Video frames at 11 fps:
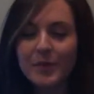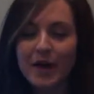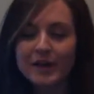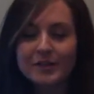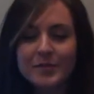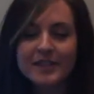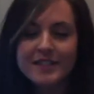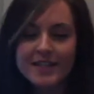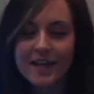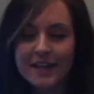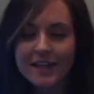product we are
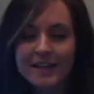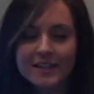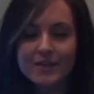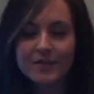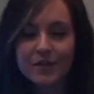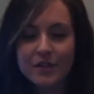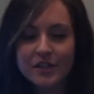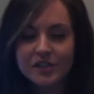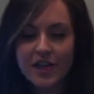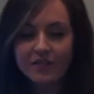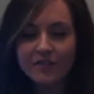selling is a
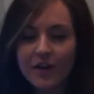4-shelf